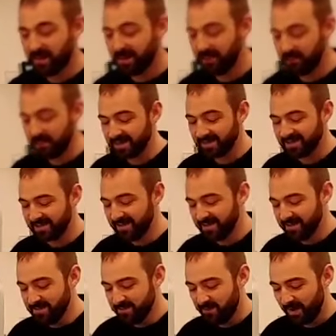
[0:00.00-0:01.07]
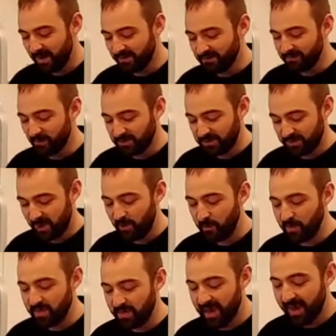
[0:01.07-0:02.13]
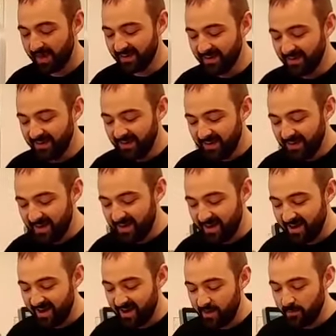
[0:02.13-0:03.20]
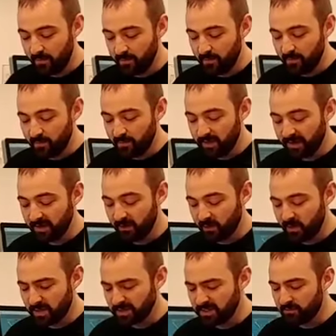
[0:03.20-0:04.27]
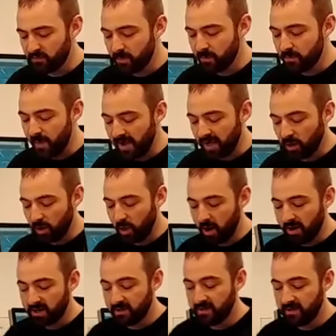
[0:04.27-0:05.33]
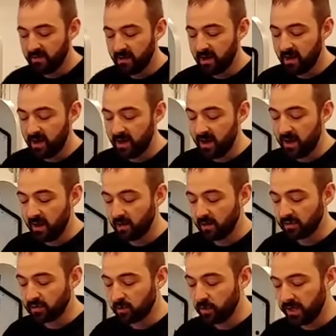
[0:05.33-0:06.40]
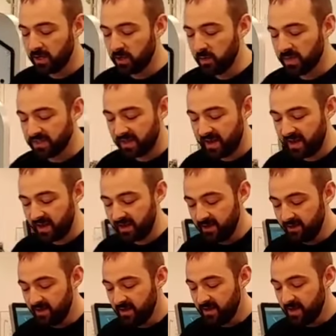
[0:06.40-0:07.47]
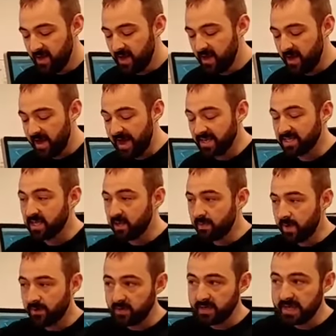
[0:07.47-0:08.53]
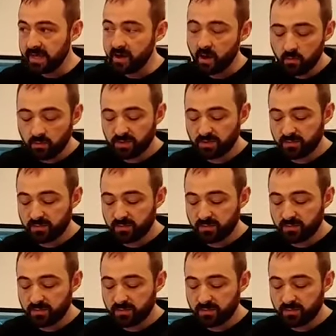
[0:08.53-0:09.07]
that anyways, but we'll start with that. Got another question from Mike Clark, ElectroLink USA, asking about the Neo